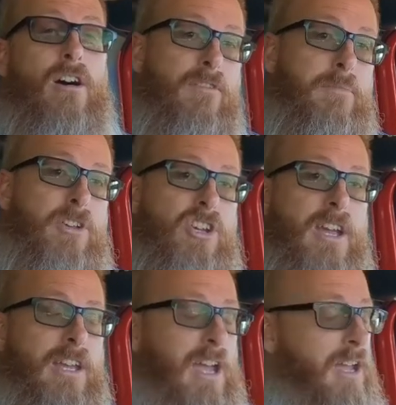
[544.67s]
from the J
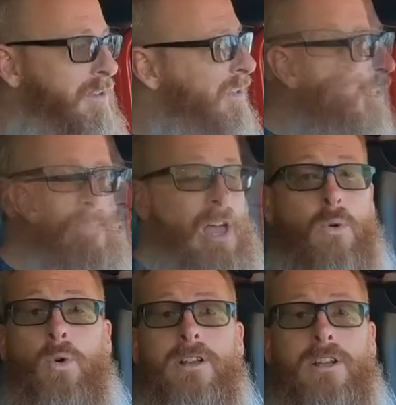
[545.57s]
K. I
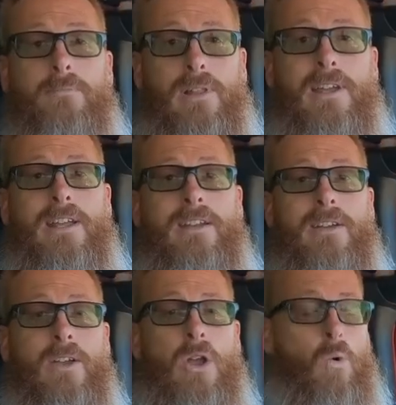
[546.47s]
wouldn't complain
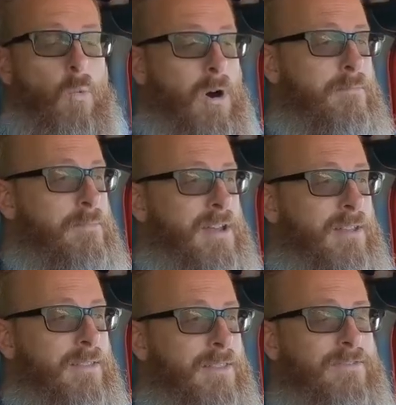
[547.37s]
one bit.
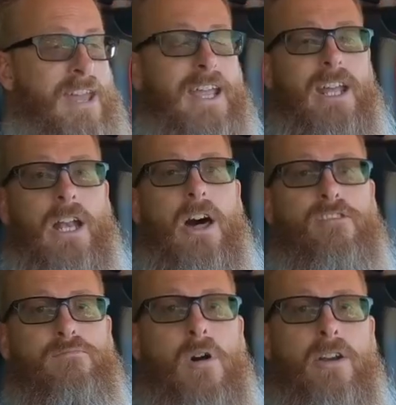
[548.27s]
They've taken a lot
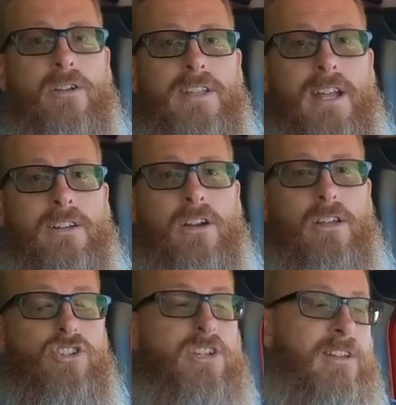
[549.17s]
of modern
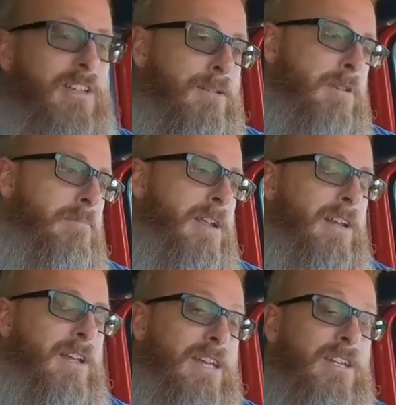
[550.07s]
technology and implemented
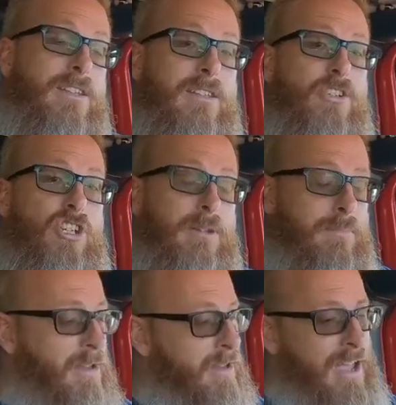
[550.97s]
it into the Jeep,
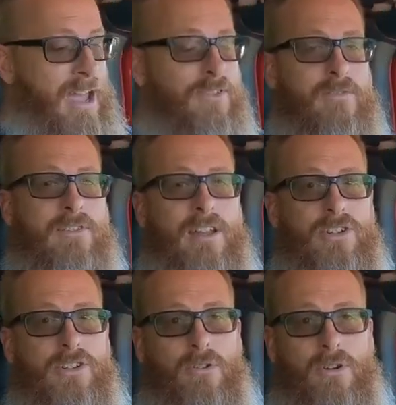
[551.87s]
and they've done
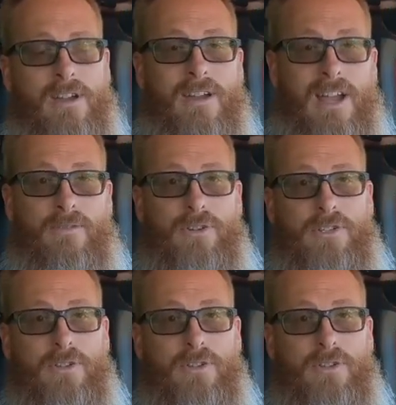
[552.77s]
so ever so